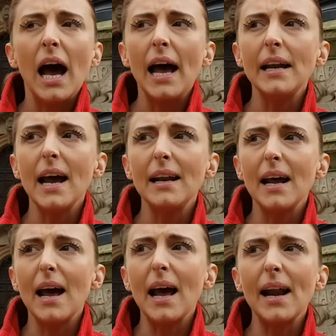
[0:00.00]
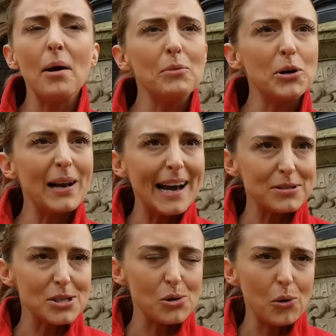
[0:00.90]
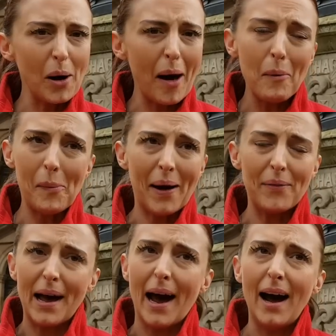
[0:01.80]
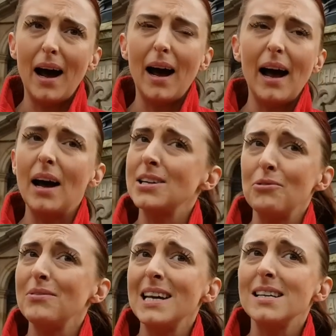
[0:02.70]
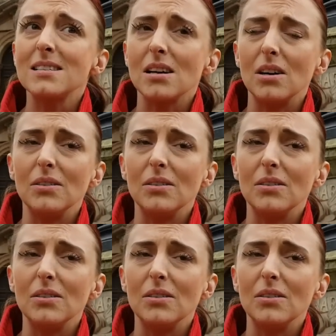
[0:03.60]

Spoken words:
And I'm not allowed to talk out about that. I don't think so.